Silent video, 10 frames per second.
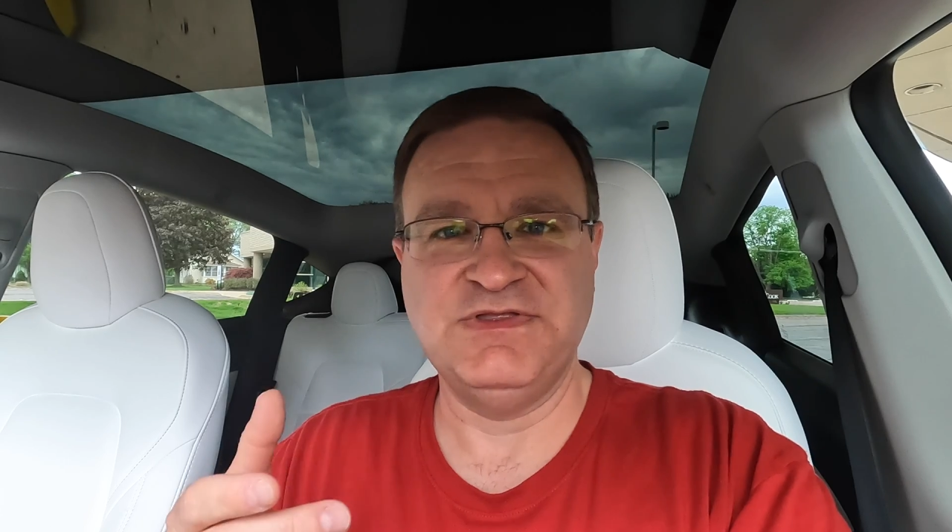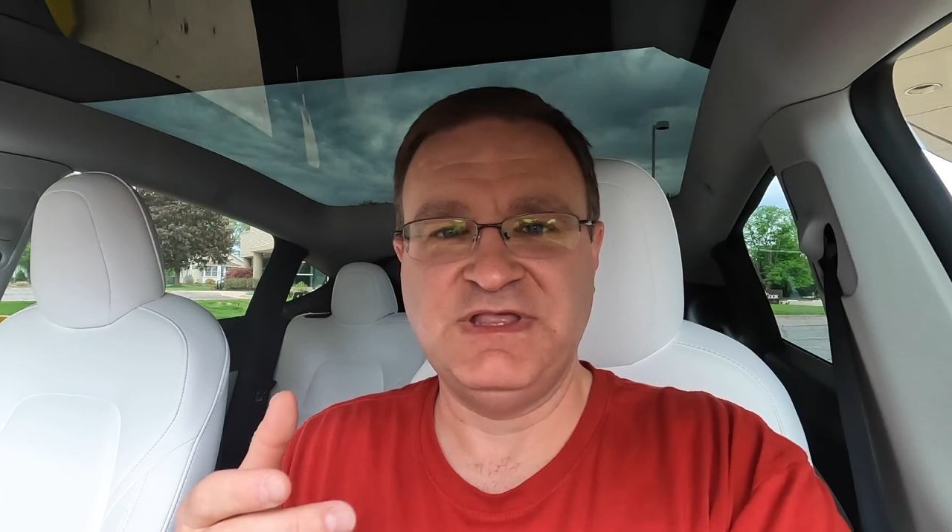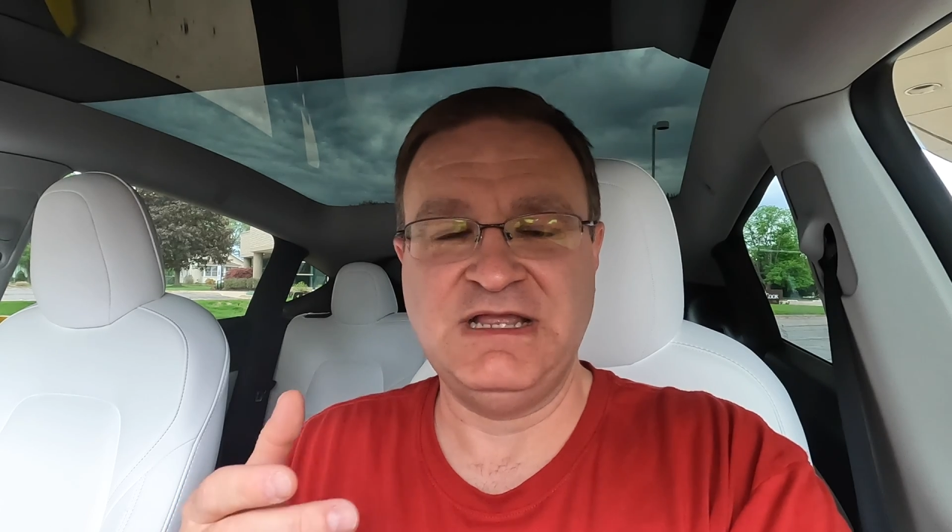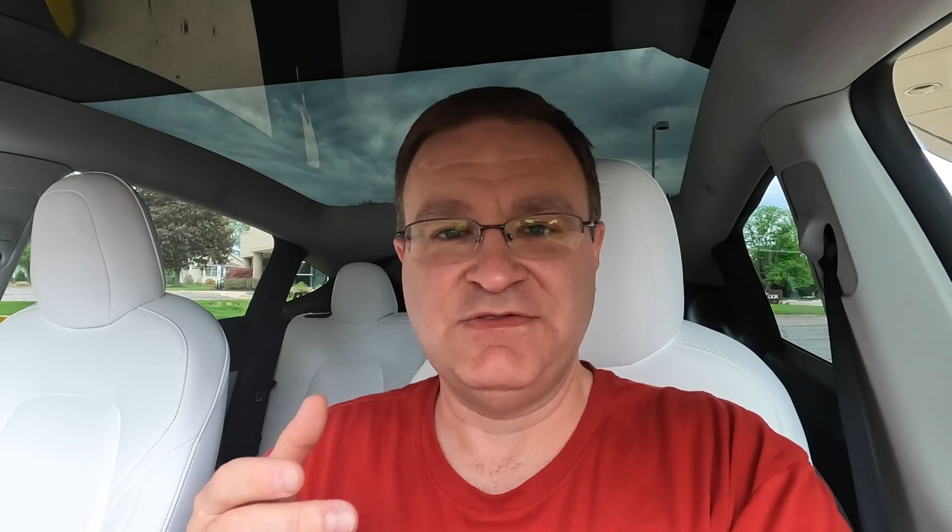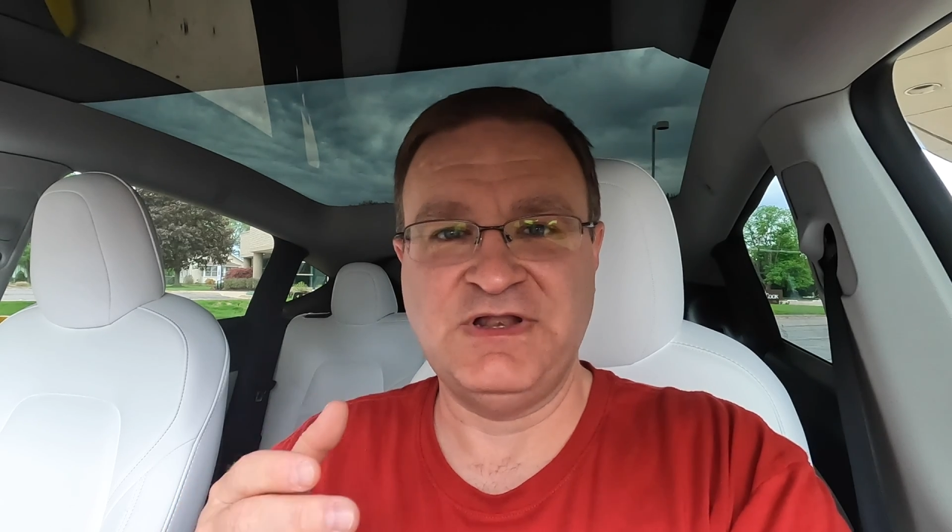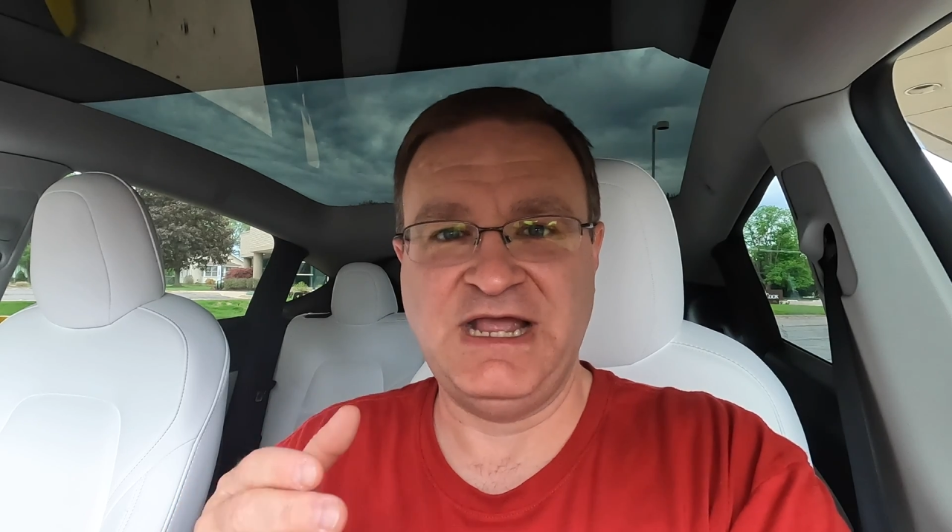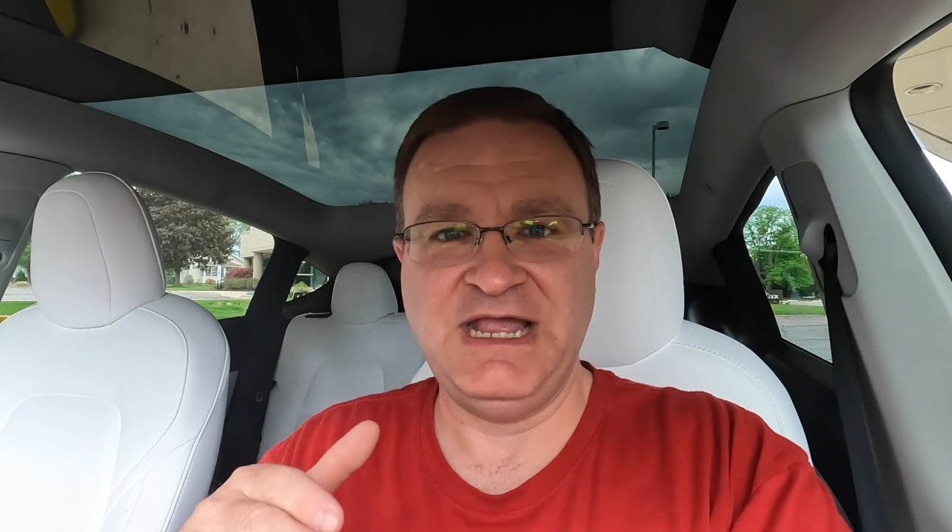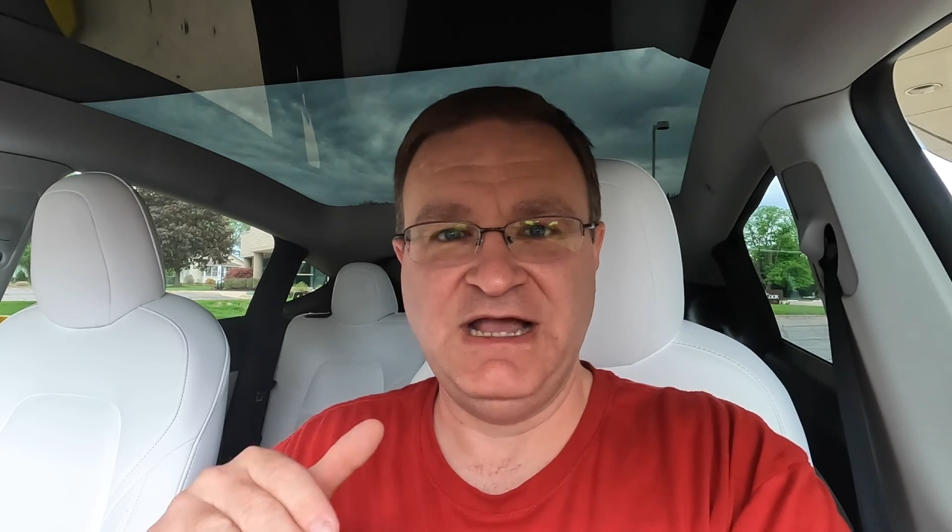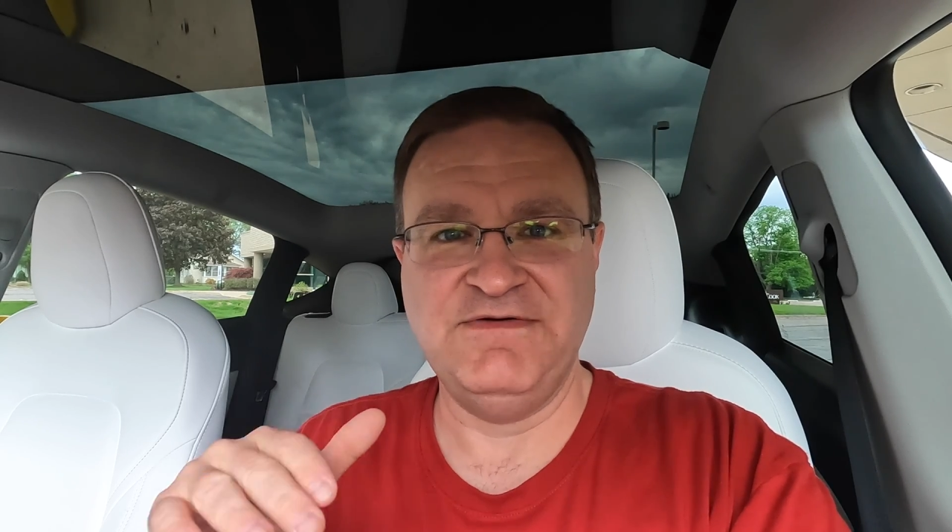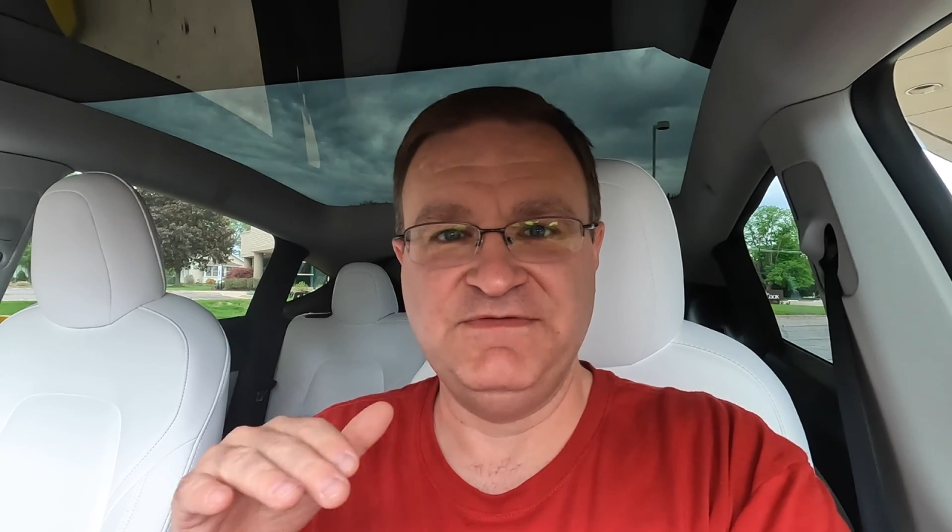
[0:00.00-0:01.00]
and things that I
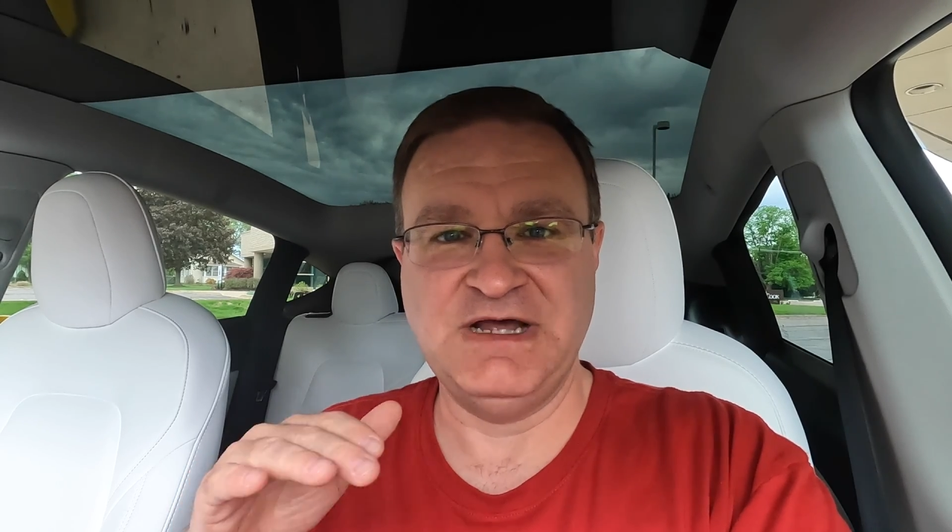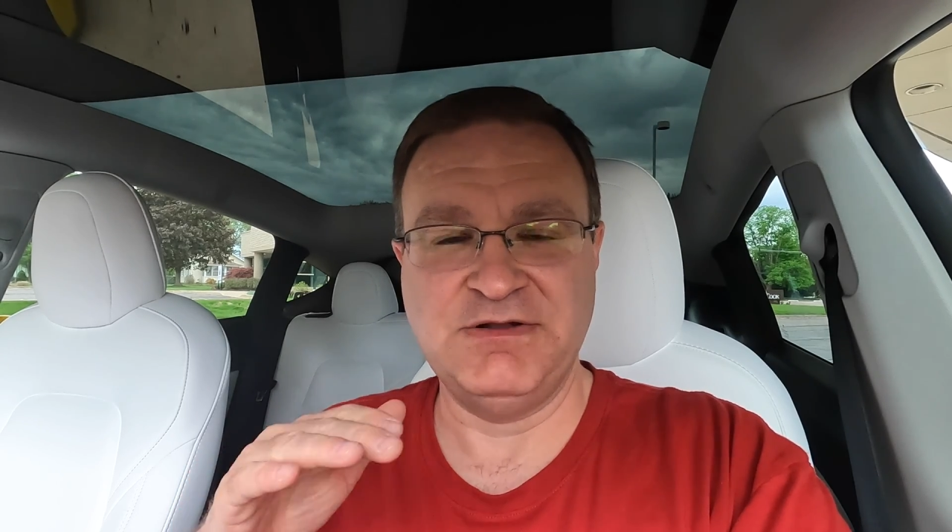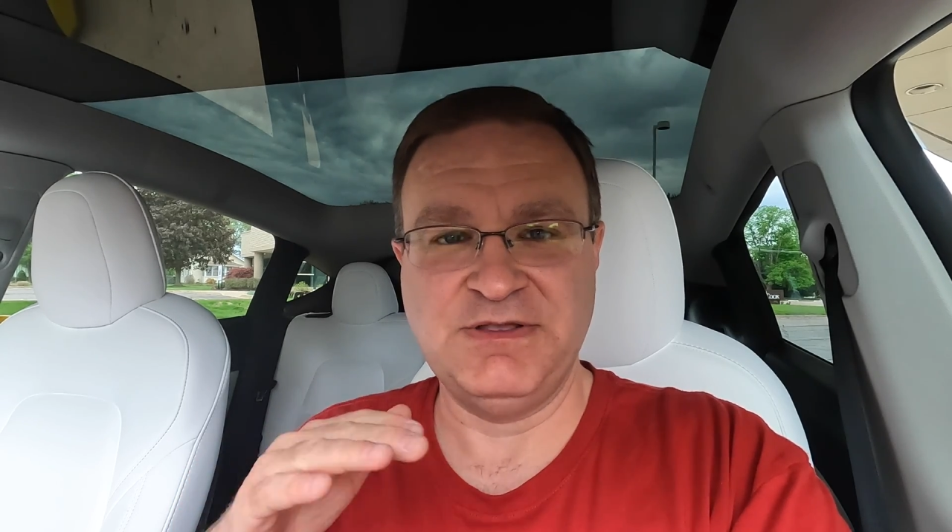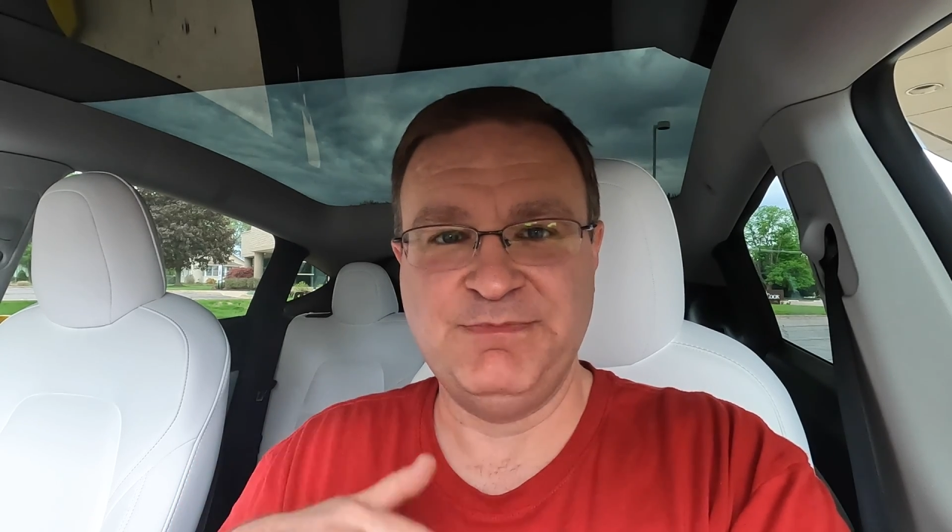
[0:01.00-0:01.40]
have down at the